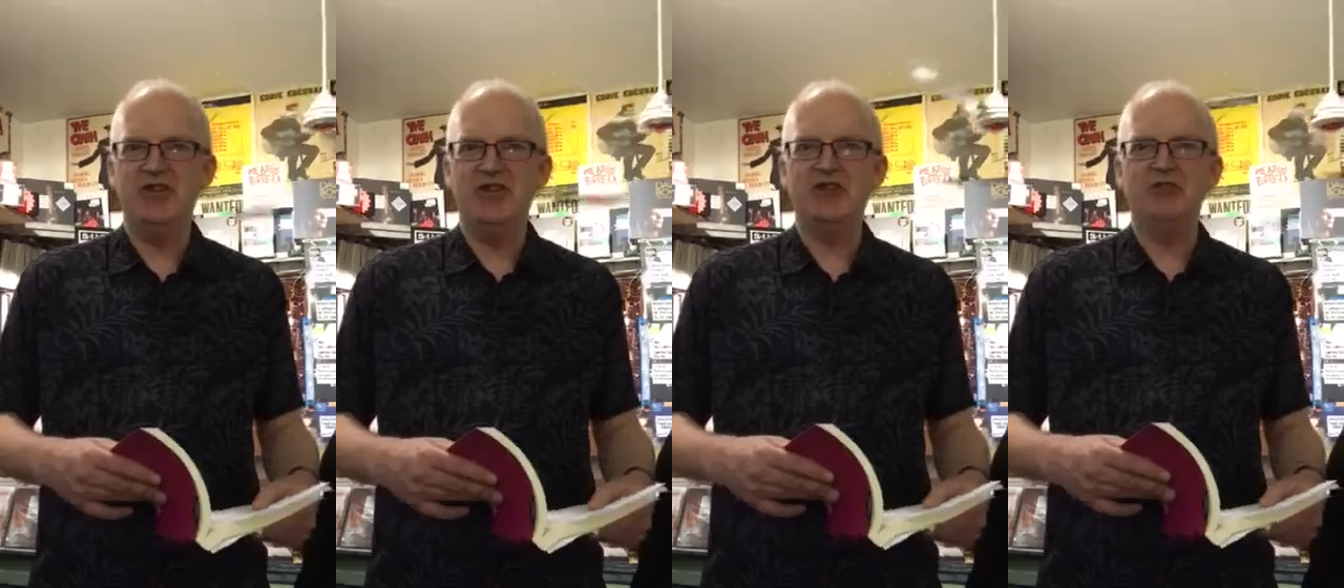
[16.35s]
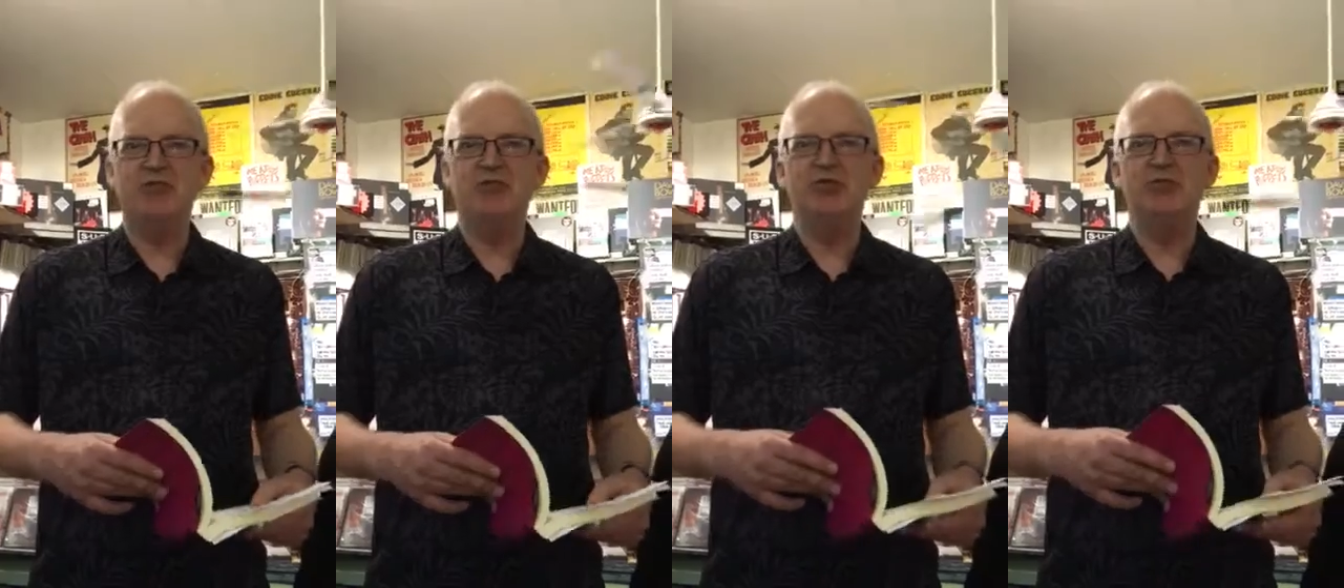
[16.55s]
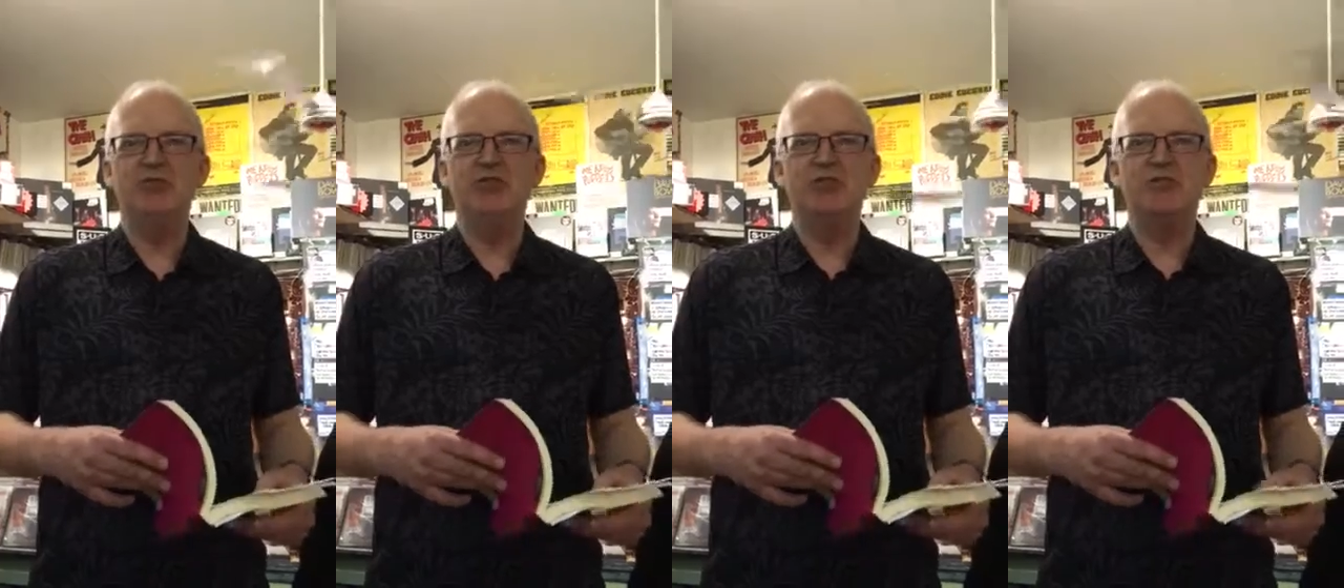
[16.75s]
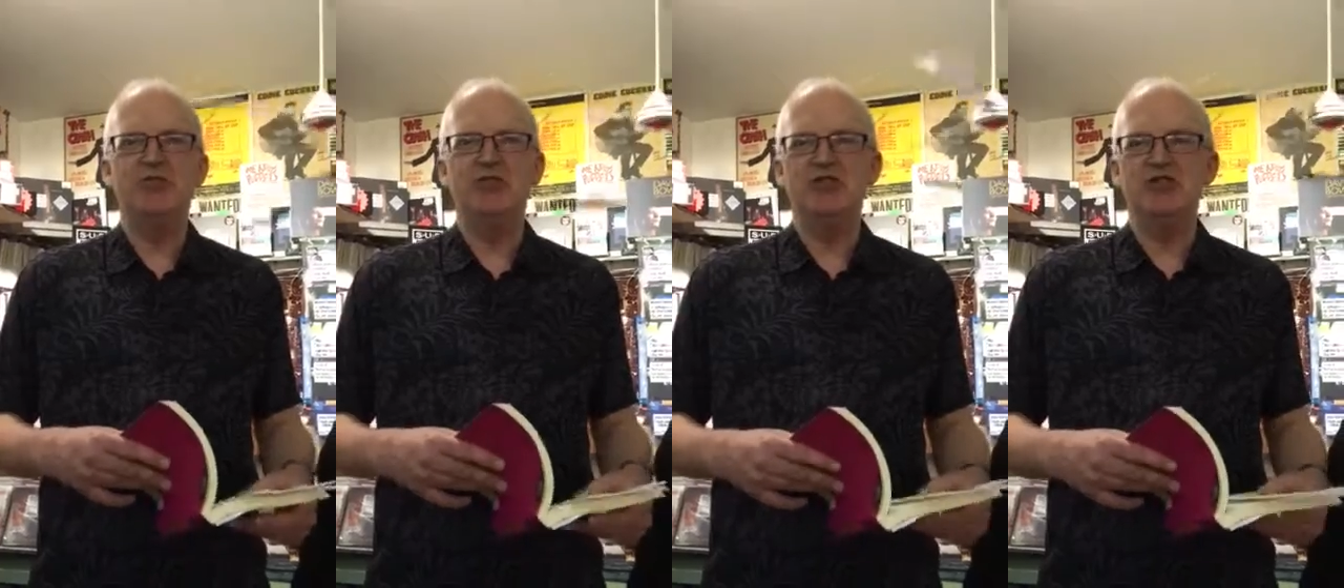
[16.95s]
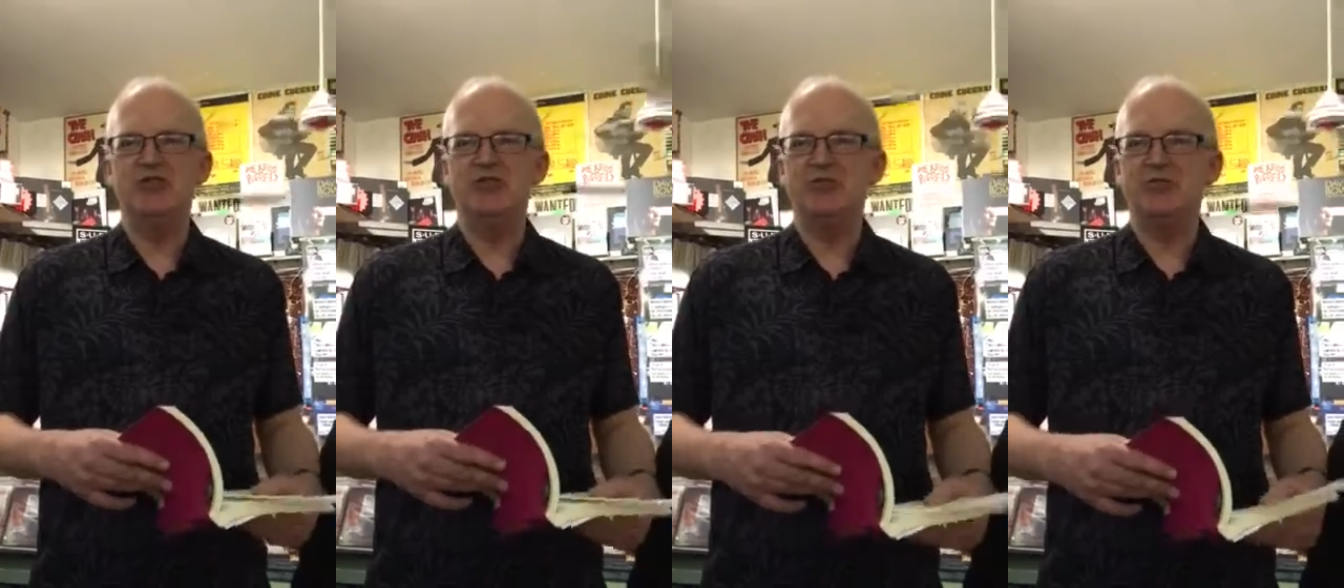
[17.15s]
article and which
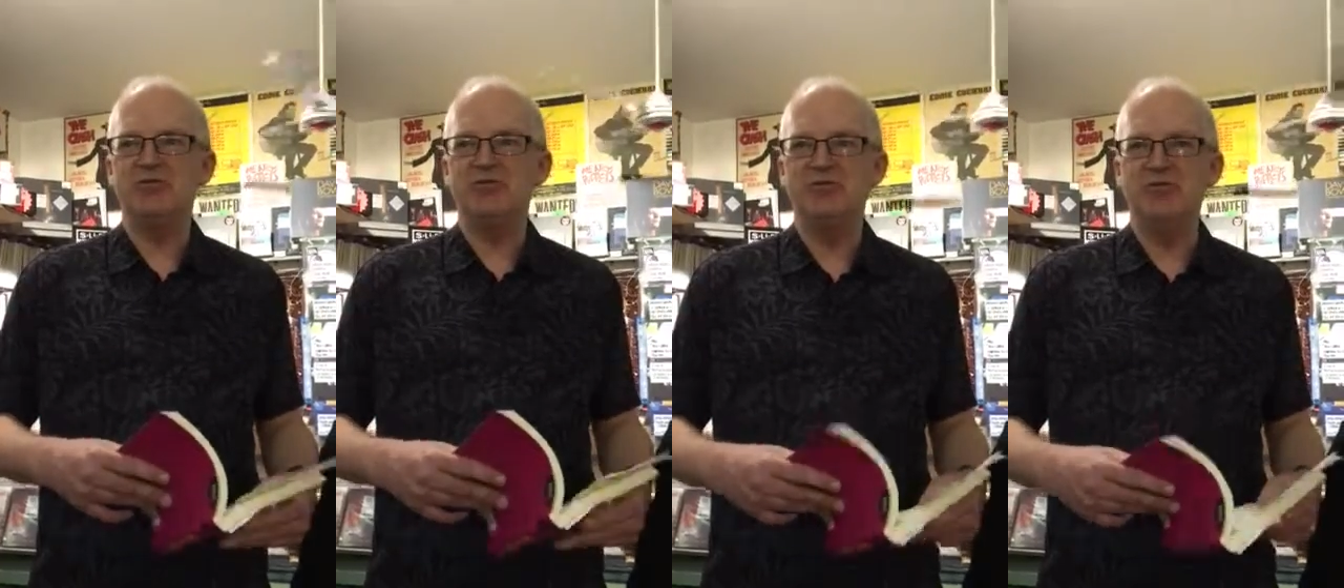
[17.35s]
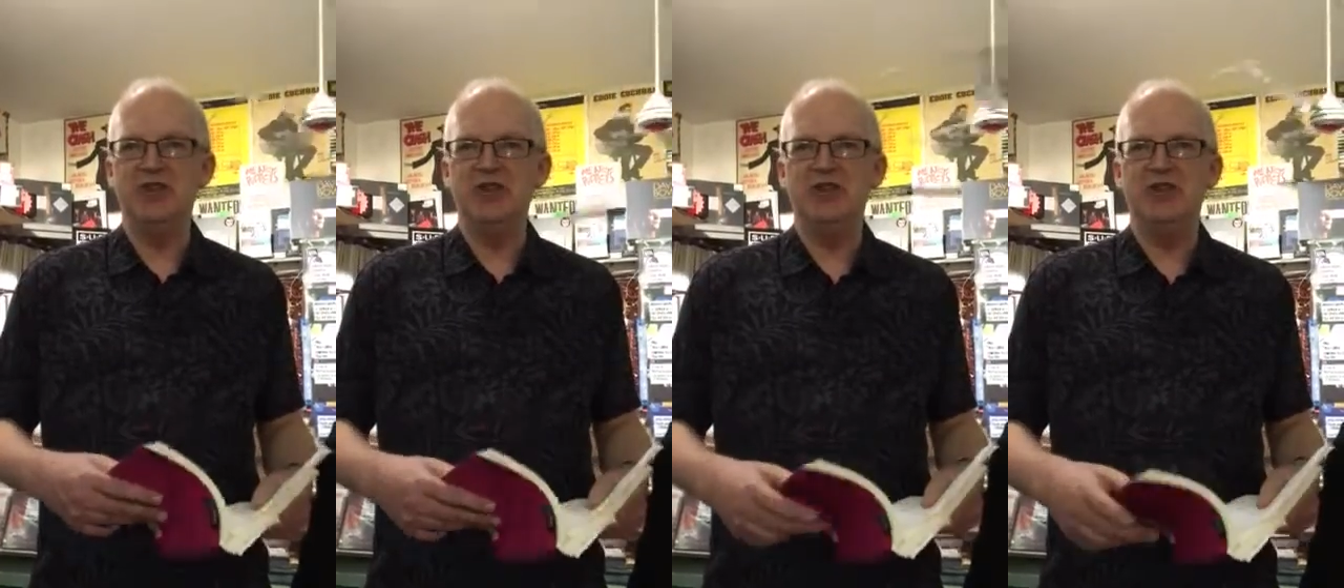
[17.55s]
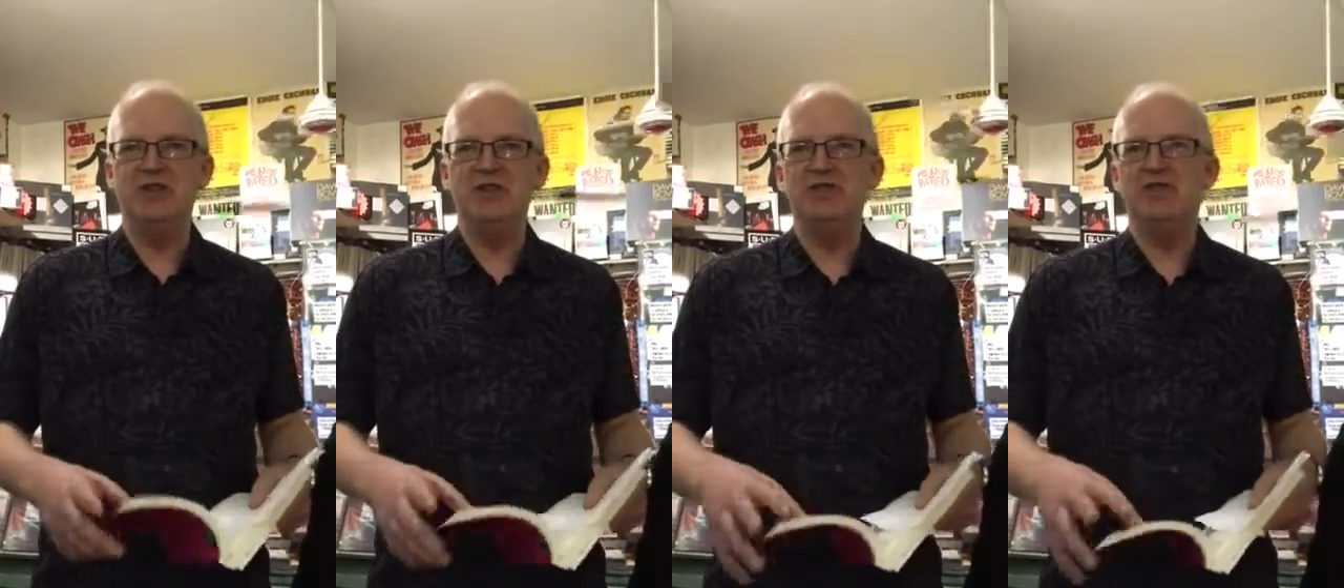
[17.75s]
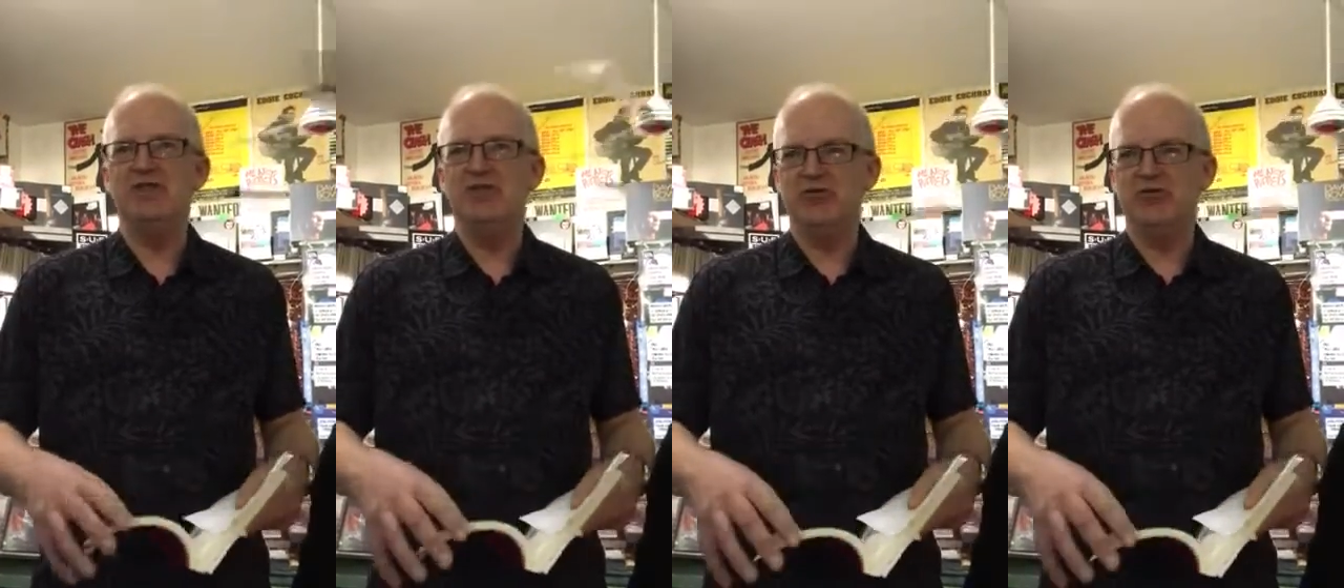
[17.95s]
bits were